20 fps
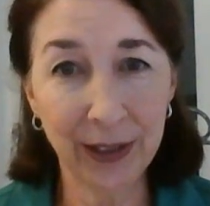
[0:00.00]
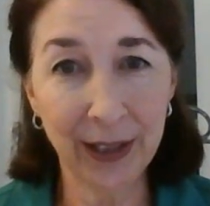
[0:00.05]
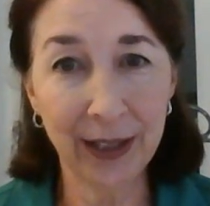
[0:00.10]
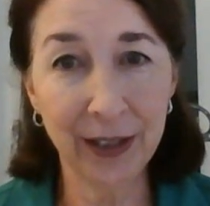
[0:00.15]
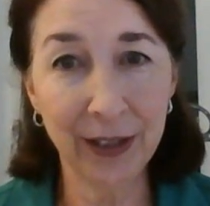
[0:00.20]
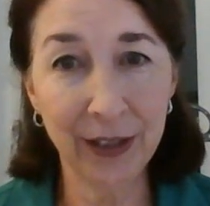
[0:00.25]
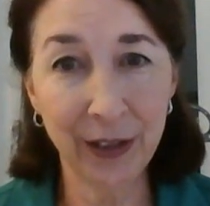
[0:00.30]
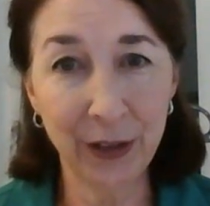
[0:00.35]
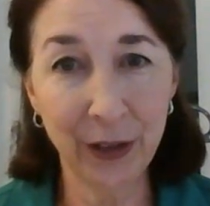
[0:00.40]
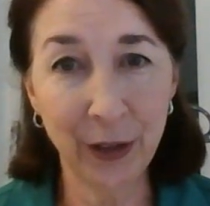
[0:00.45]
and
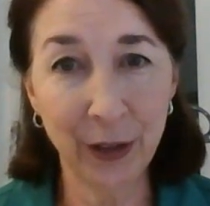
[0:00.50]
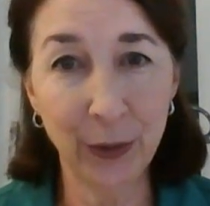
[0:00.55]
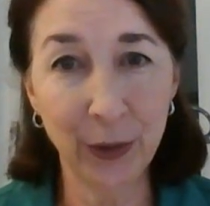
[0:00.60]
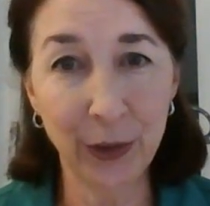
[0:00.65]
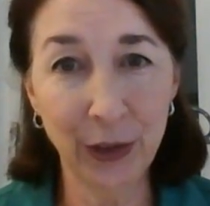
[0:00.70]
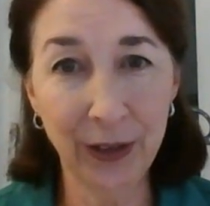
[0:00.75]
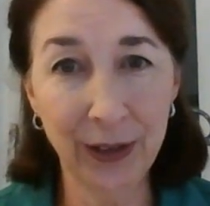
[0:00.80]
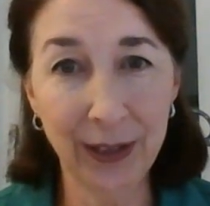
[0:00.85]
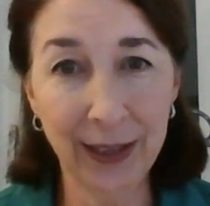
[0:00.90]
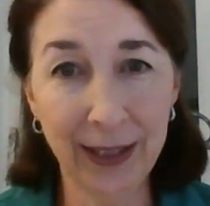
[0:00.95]
let us know
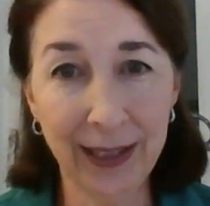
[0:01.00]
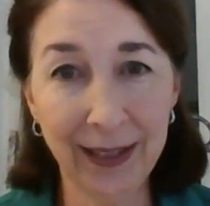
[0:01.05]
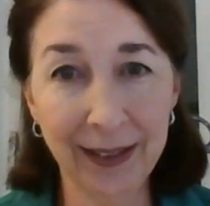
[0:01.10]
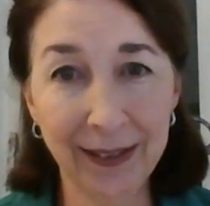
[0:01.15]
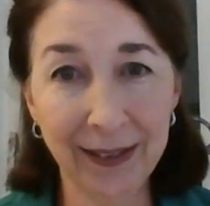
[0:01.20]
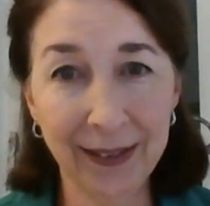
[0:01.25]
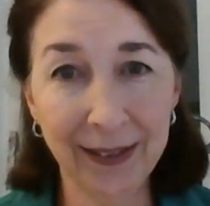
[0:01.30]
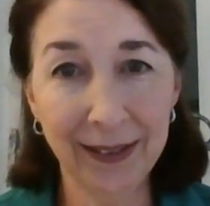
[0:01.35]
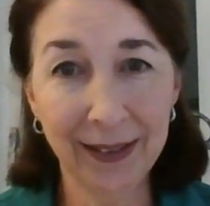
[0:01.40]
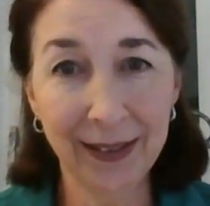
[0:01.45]
what you
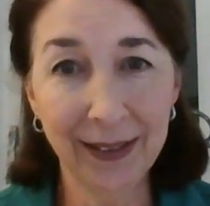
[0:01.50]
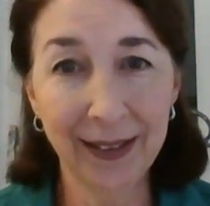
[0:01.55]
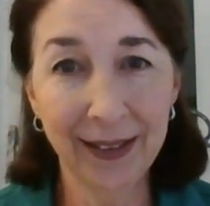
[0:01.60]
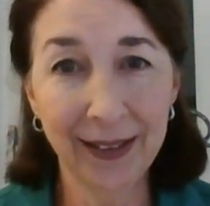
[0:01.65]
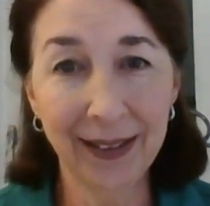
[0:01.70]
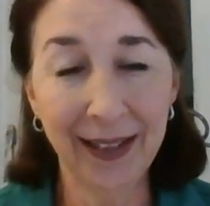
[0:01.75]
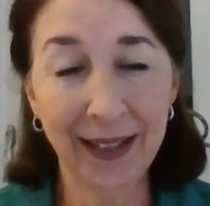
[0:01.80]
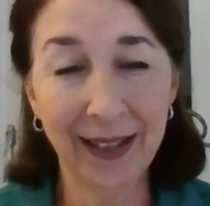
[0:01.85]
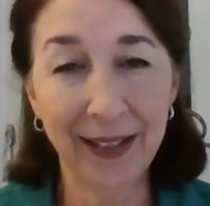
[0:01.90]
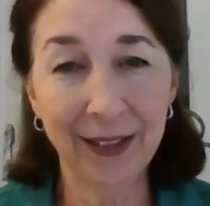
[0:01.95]
need.
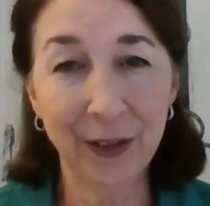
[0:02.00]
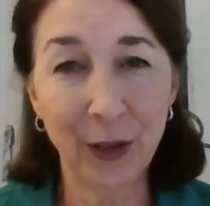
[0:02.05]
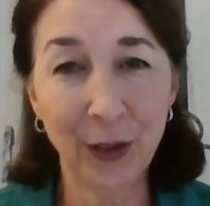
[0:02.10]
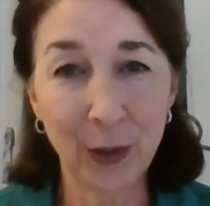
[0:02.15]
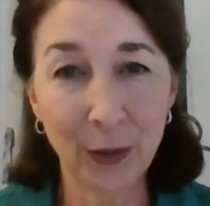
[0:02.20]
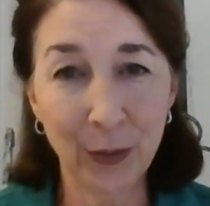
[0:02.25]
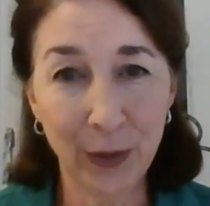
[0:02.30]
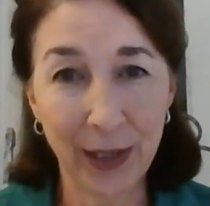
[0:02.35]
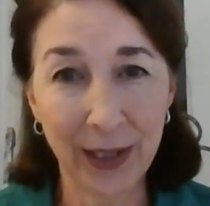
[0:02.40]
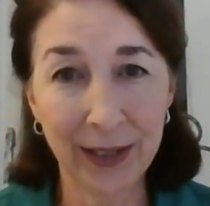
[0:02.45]
And
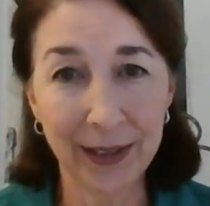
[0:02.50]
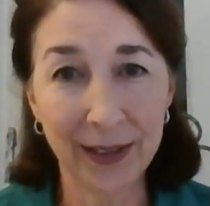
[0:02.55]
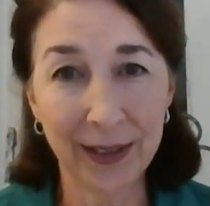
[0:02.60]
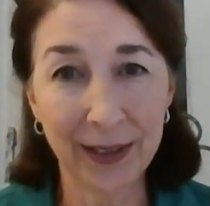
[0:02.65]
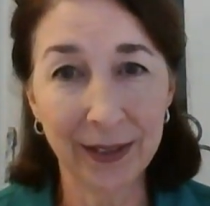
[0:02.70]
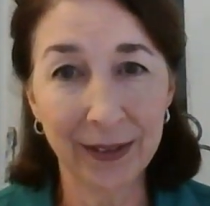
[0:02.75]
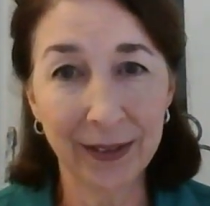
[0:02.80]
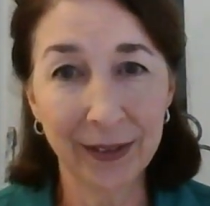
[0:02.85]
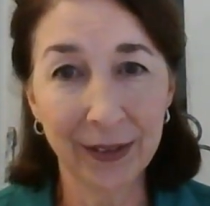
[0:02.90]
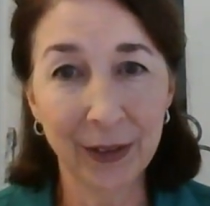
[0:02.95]

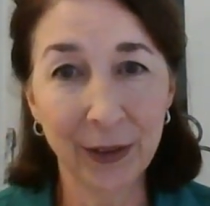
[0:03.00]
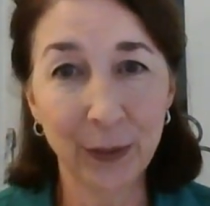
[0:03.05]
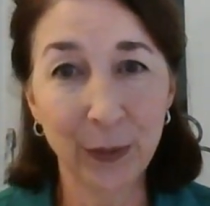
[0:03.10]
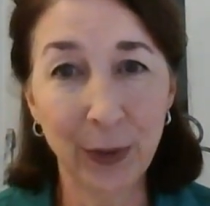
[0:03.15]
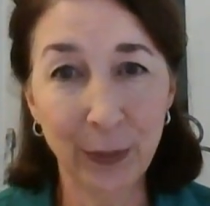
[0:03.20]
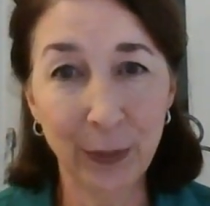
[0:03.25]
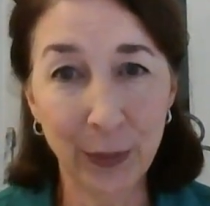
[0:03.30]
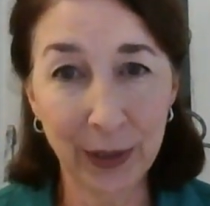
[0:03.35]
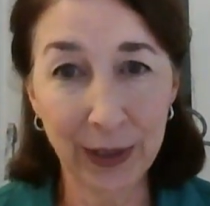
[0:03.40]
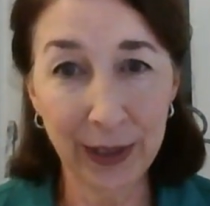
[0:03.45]
always,
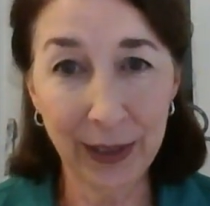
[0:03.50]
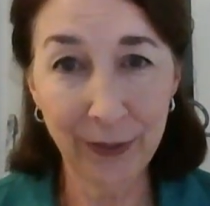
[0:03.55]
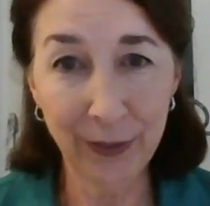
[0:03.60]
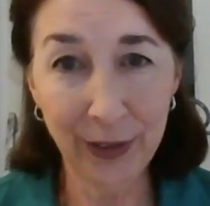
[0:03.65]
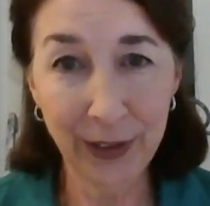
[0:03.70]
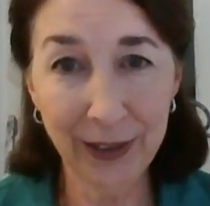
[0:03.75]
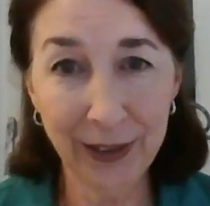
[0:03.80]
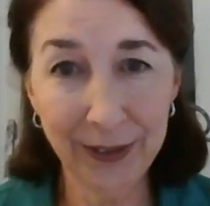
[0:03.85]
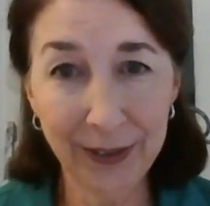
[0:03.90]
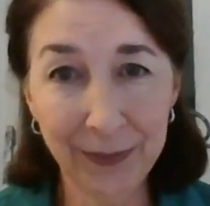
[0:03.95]
we believe
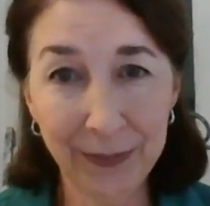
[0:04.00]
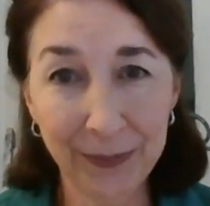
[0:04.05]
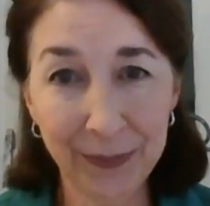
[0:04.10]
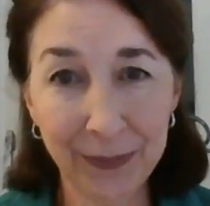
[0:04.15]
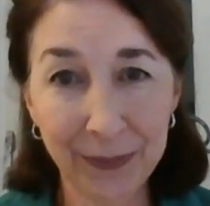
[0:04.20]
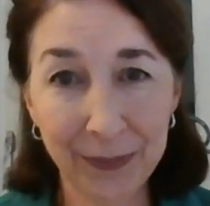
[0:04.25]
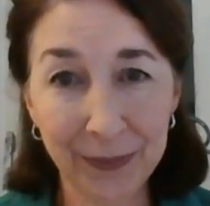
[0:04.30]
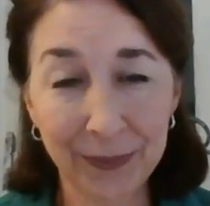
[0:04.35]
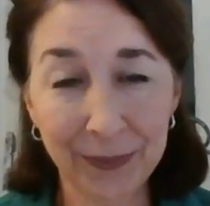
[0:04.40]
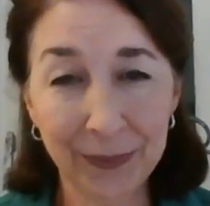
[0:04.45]
in you
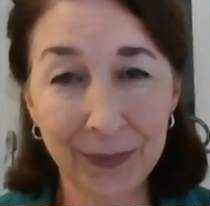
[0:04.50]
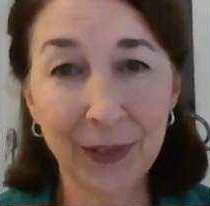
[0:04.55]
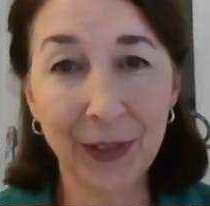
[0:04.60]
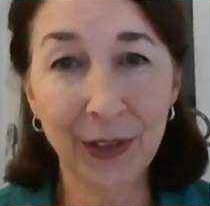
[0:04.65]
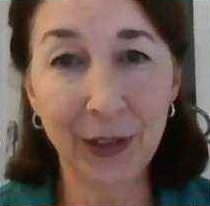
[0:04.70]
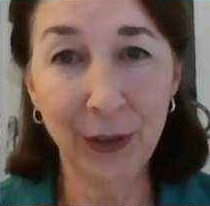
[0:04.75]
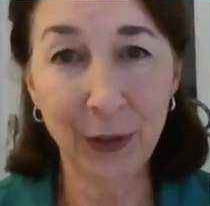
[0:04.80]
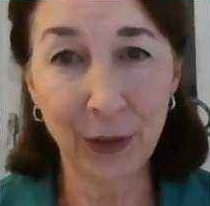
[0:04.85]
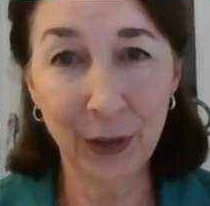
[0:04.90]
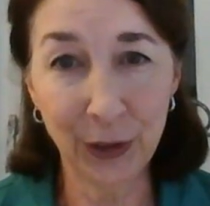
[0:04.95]

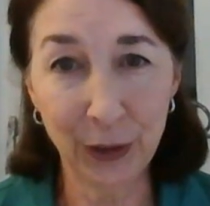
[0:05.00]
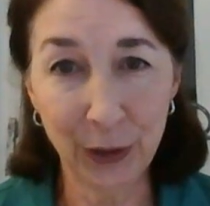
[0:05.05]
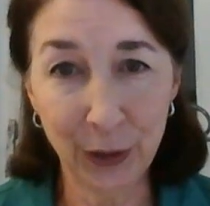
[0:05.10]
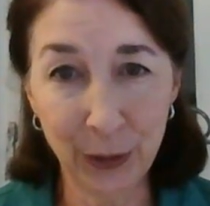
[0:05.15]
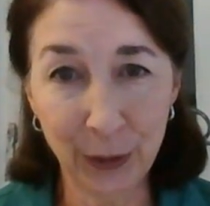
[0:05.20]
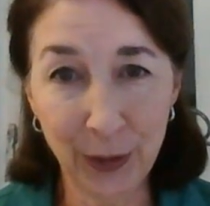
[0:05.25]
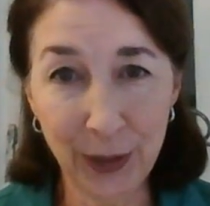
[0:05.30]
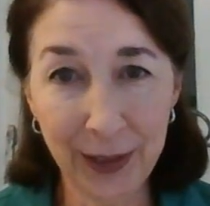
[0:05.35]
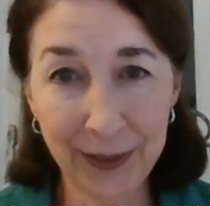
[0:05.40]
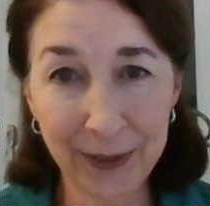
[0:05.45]
you can
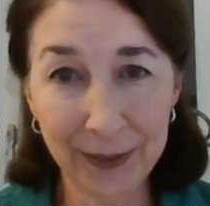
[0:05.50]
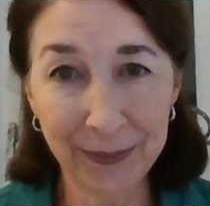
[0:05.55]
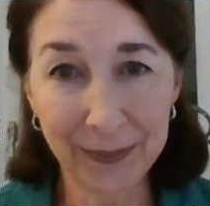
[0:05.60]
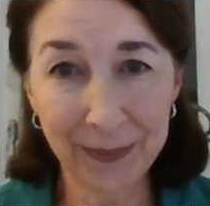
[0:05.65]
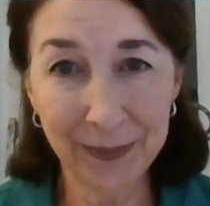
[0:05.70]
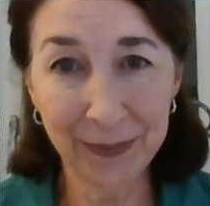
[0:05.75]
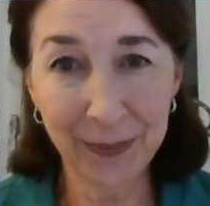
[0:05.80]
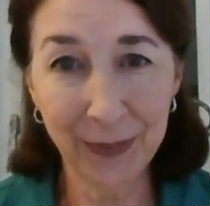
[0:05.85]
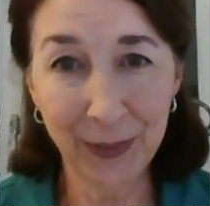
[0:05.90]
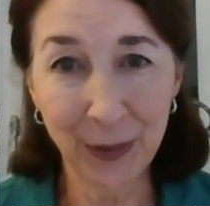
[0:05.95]
do it.
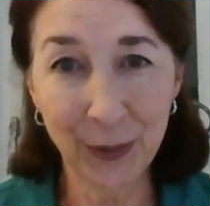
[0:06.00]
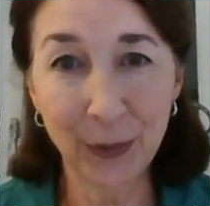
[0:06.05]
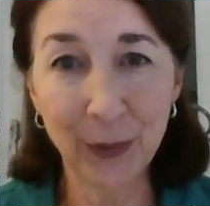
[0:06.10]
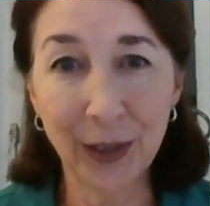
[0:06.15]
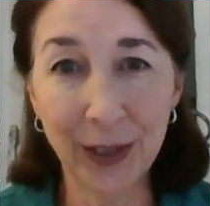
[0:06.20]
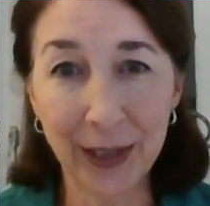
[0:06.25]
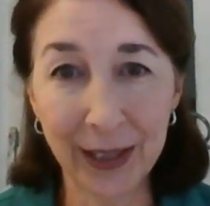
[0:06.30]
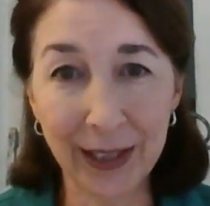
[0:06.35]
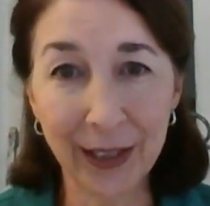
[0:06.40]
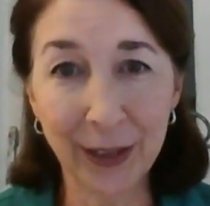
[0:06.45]
We're
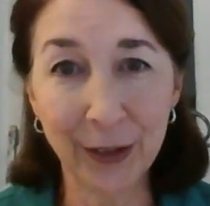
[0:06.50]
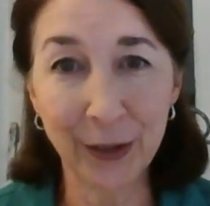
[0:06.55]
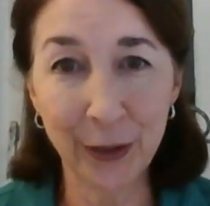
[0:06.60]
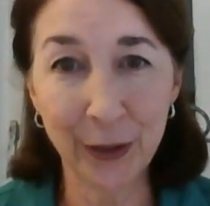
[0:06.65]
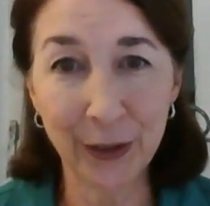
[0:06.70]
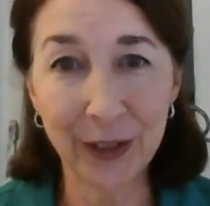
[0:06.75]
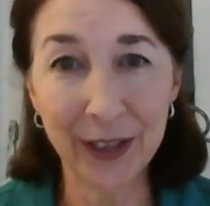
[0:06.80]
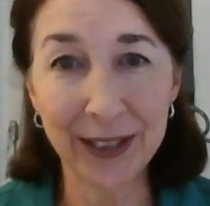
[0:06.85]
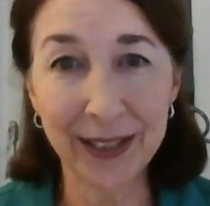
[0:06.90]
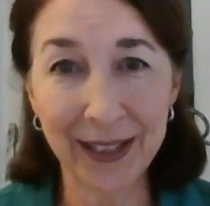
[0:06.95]
going to get
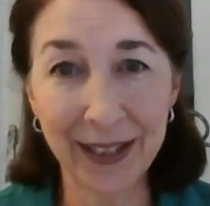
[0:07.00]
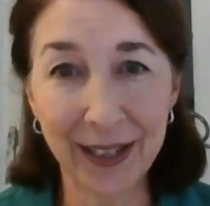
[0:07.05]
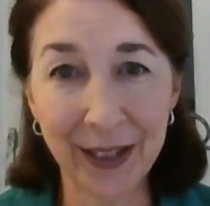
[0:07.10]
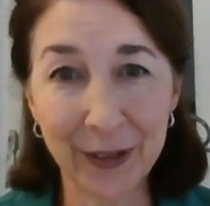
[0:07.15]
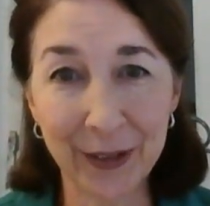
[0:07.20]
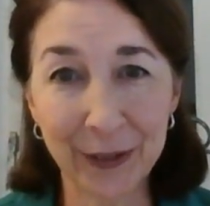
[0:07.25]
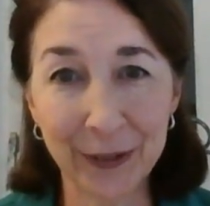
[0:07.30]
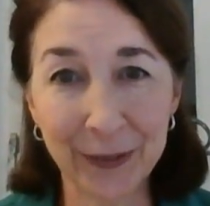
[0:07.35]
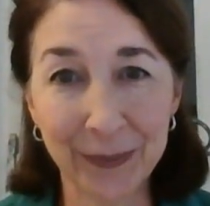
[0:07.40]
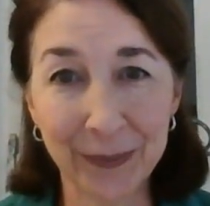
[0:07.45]
through this
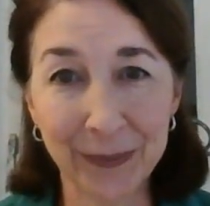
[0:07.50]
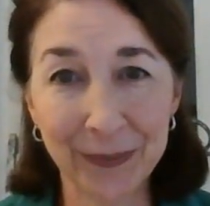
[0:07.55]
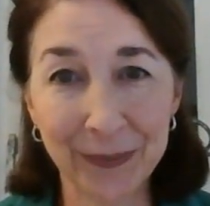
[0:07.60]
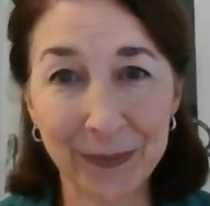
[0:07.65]
together.